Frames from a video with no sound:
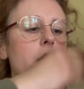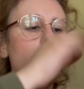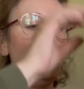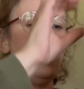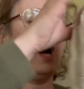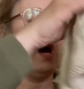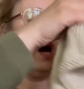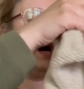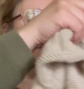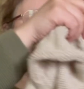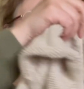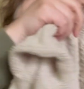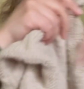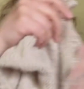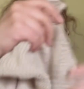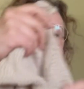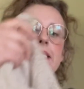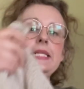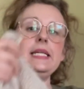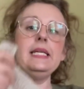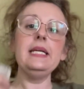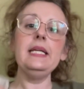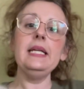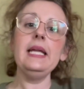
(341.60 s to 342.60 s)

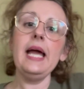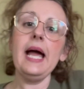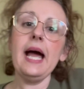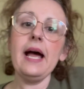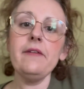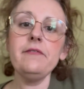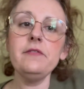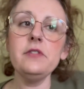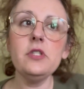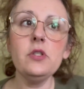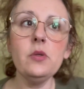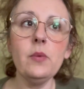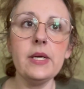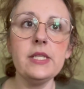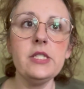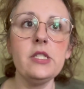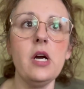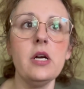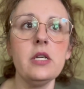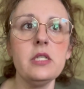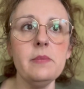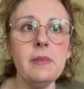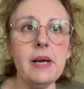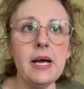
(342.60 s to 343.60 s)
I
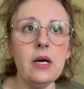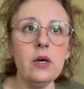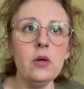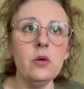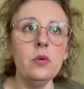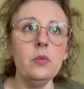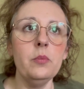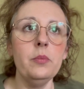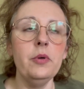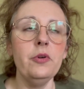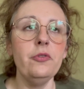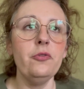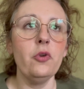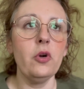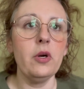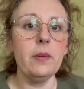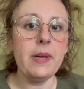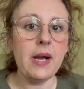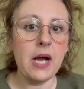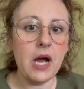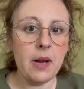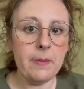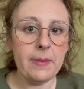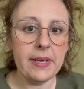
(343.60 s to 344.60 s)
talked about before
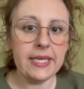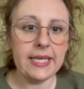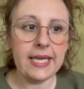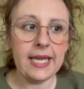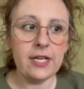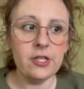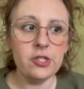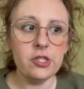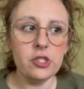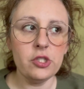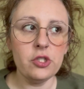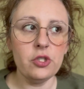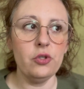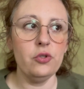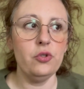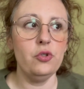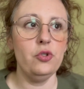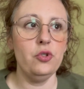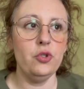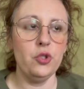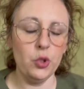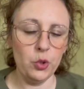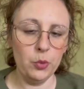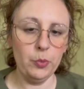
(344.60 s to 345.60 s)
about how my gauge is
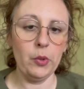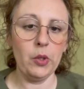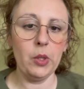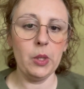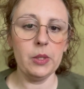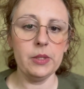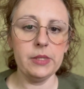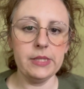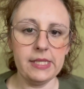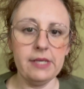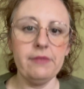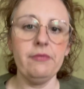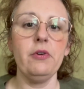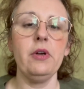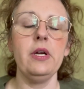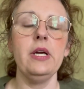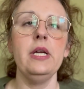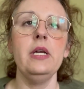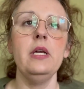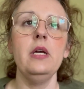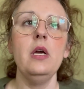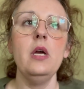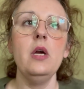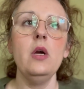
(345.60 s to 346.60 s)
super
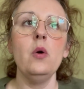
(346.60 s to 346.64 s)
different